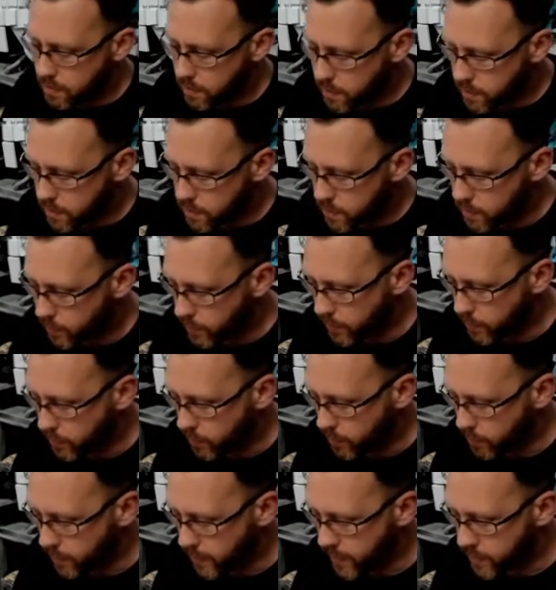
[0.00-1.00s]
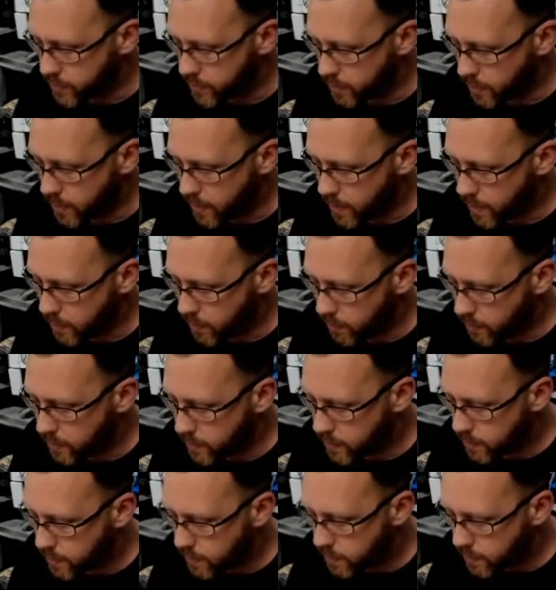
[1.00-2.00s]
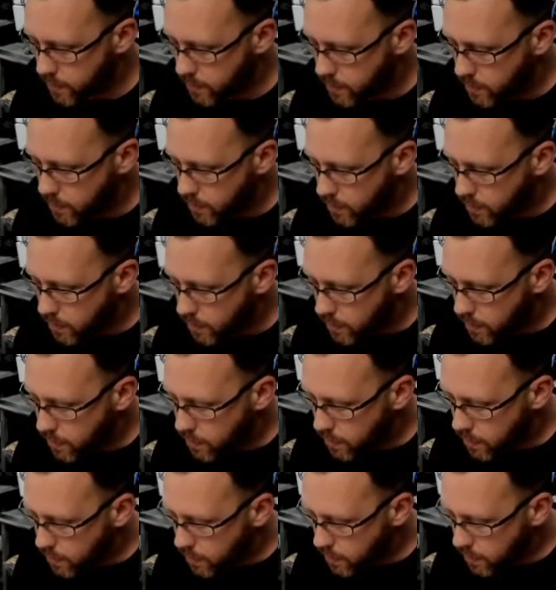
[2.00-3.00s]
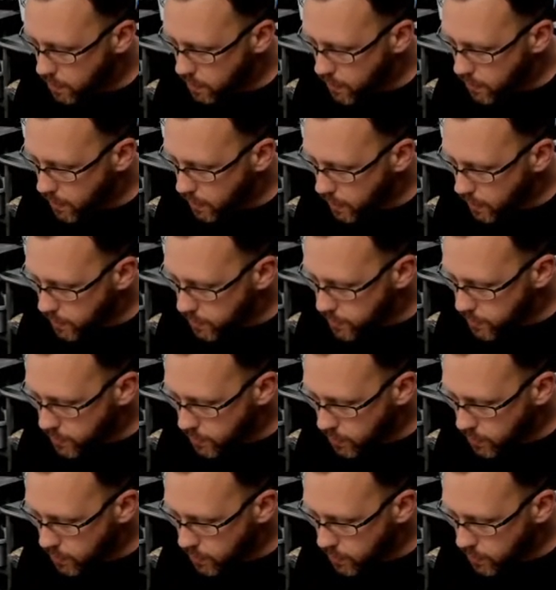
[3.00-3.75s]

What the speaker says: So we will measure out 1.25 inches.